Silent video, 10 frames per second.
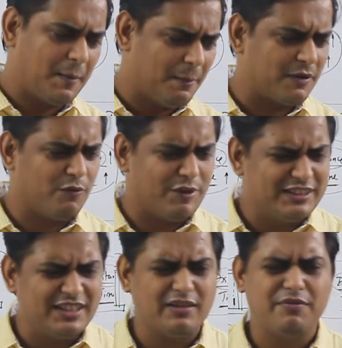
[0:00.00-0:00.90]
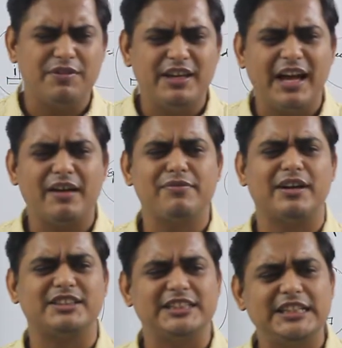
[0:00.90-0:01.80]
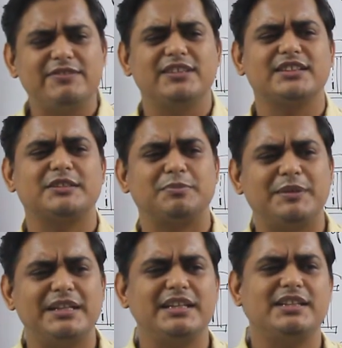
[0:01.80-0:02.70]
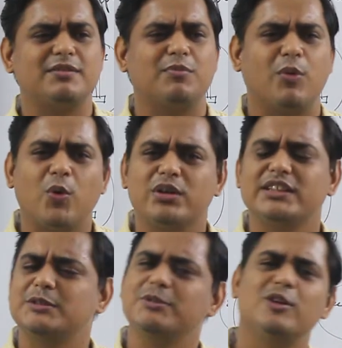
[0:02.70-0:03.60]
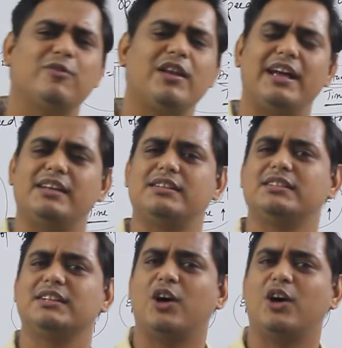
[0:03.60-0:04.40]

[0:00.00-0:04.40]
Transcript: But whether we have achieved the speed more than speed of light